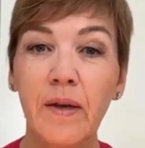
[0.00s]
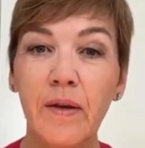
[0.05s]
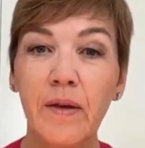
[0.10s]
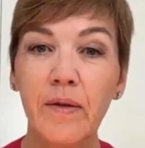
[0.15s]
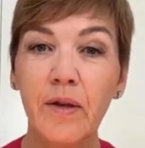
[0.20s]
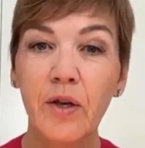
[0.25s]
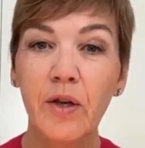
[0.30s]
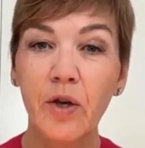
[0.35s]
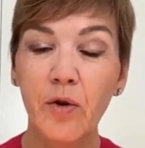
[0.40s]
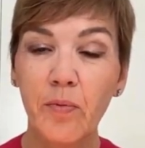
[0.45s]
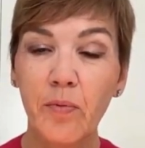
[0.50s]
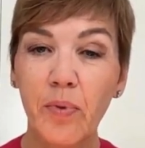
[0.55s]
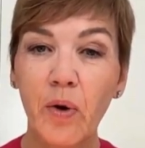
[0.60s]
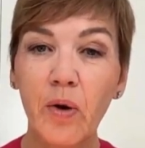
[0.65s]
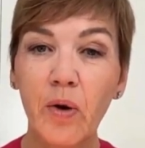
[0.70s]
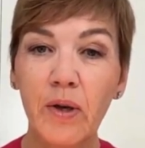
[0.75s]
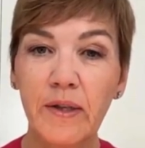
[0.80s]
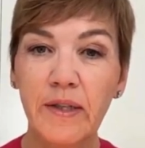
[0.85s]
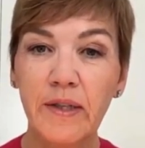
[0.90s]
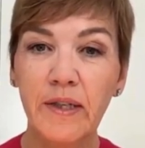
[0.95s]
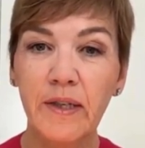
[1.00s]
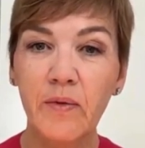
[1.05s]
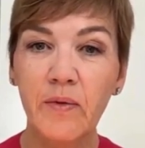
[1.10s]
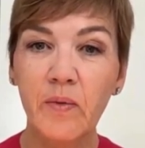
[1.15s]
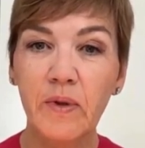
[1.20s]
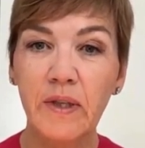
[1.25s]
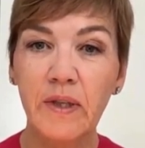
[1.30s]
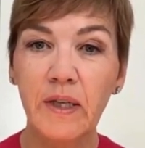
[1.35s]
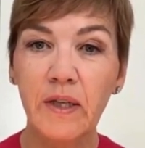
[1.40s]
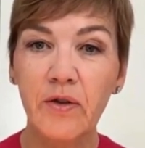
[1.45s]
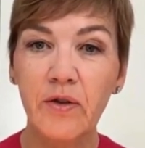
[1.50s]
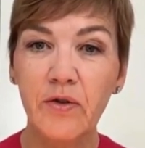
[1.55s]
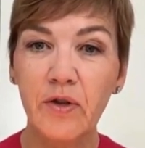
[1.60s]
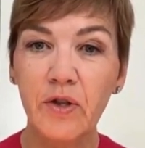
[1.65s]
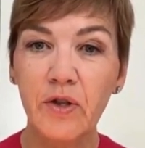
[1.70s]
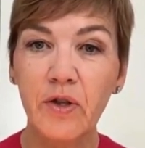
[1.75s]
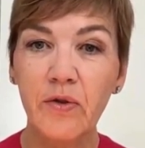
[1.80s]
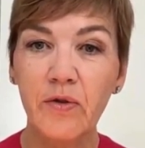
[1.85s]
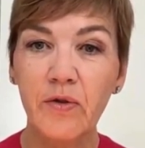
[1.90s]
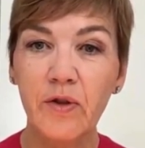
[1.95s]
The new policy was
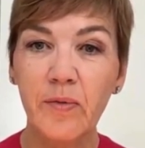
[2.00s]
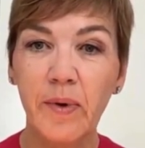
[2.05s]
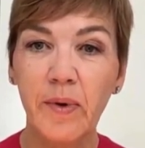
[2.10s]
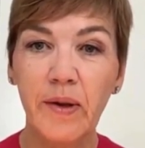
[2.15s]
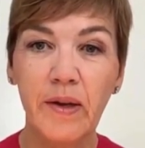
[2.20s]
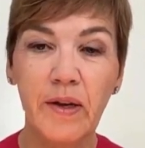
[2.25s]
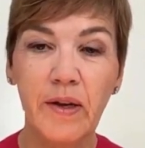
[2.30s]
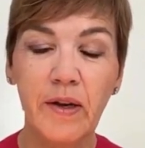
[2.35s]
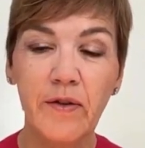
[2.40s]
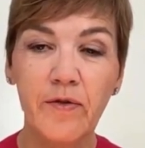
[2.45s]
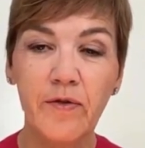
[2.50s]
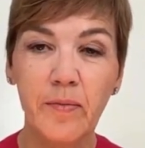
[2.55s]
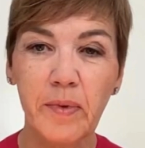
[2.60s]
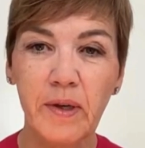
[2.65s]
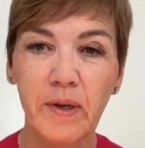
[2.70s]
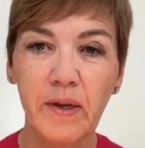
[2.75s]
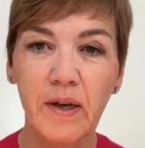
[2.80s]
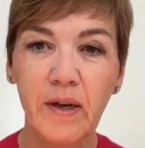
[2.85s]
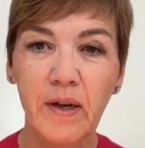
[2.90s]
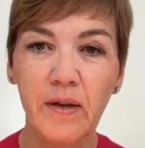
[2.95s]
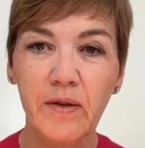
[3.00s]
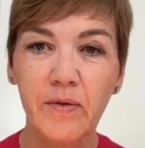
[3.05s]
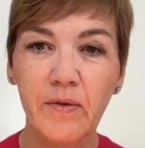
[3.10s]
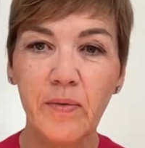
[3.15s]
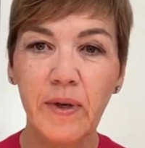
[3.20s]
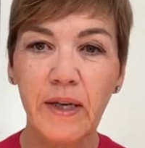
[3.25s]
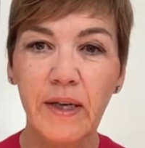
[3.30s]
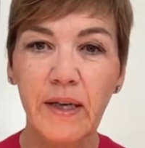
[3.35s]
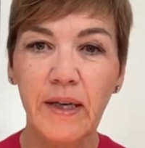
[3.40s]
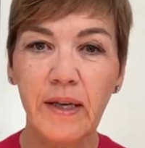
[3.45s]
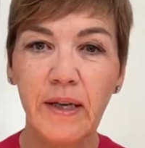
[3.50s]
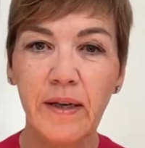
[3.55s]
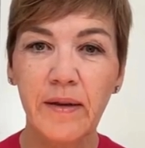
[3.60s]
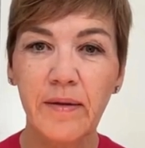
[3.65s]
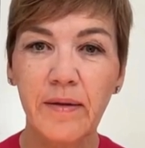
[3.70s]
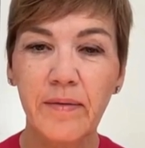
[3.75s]
introduced by the government last week.